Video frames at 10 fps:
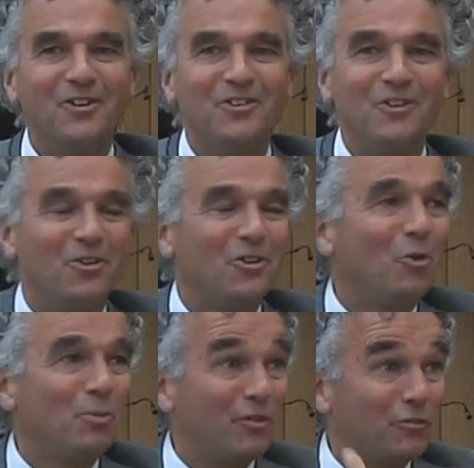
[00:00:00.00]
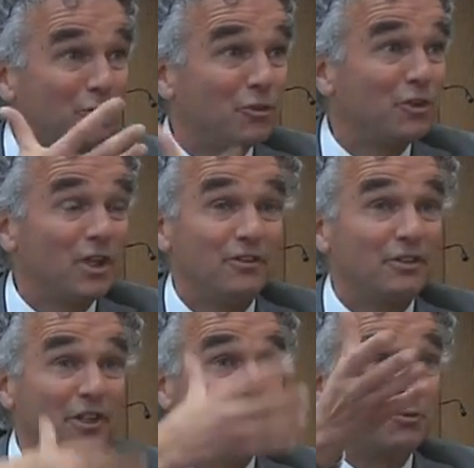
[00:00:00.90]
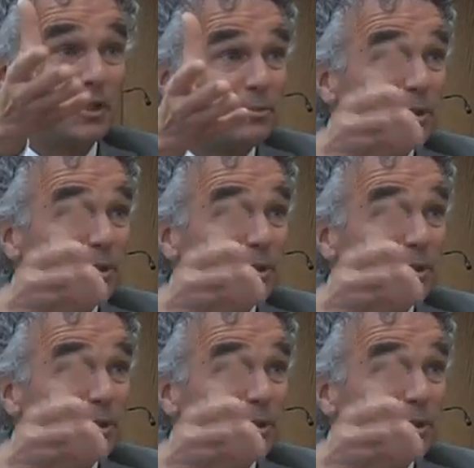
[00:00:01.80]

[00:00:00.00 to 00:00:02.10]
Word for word: on, on, on behalf of three hundred. They sent you